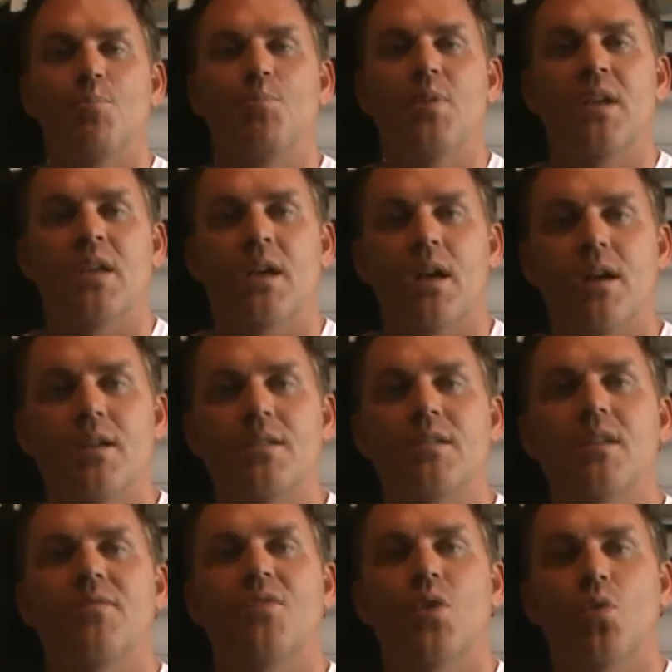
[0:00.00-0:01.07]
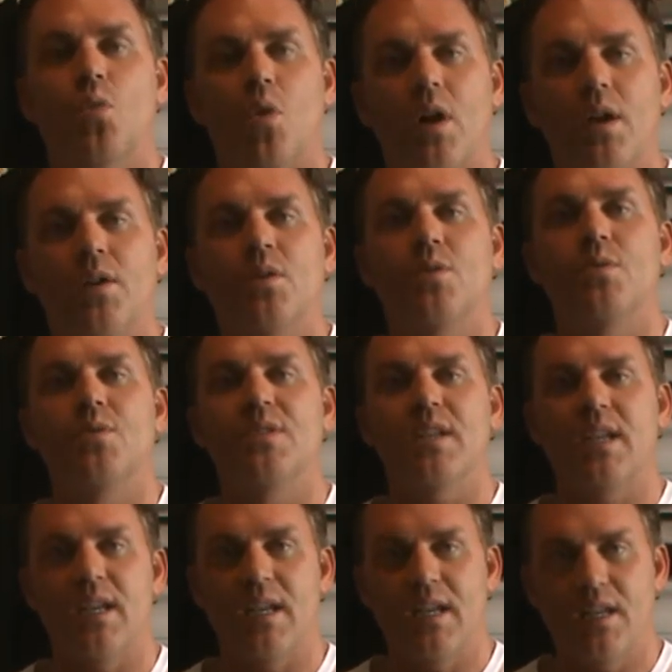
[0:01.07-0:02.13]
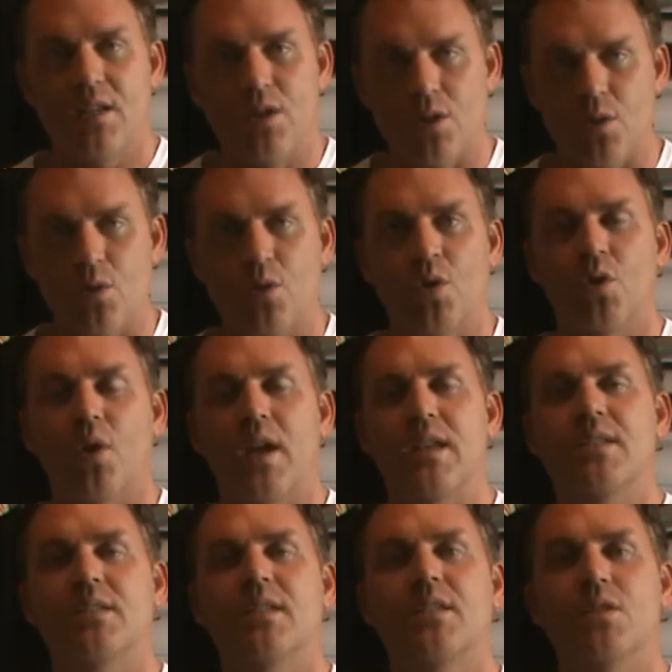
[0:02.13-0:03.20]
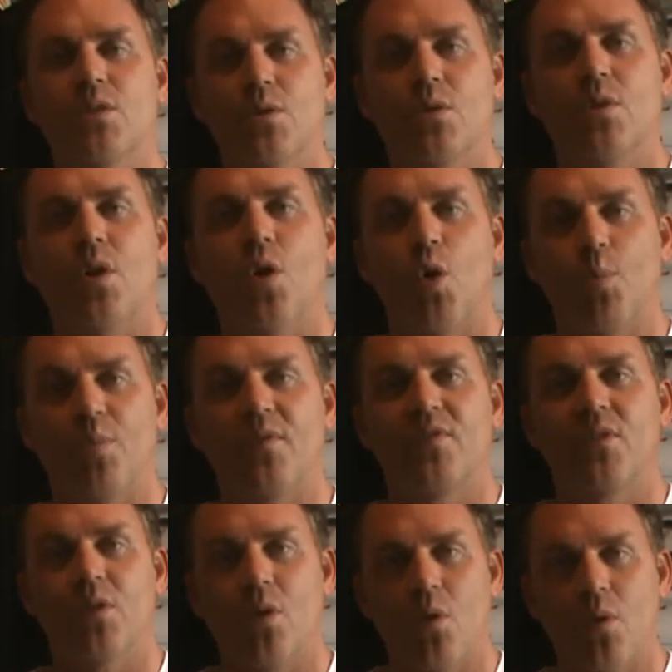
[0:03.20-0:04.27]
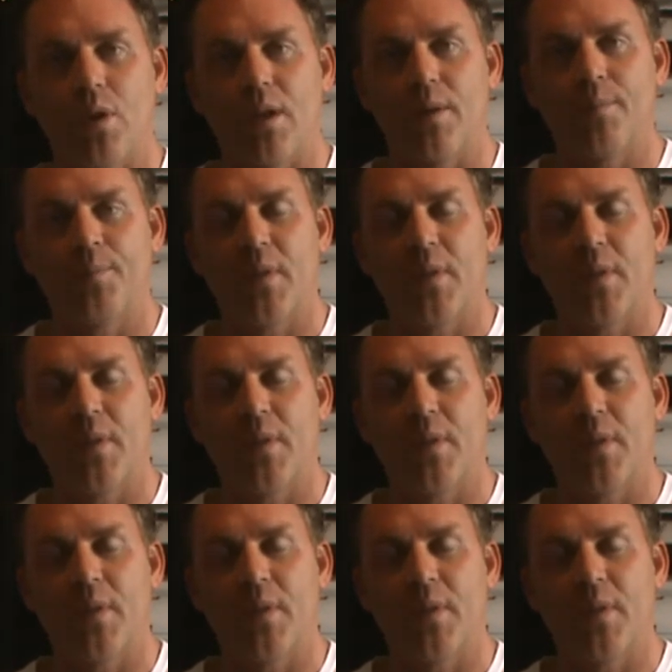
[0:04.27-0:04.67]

because of the one who's in you, Christ in you, the hope of glory.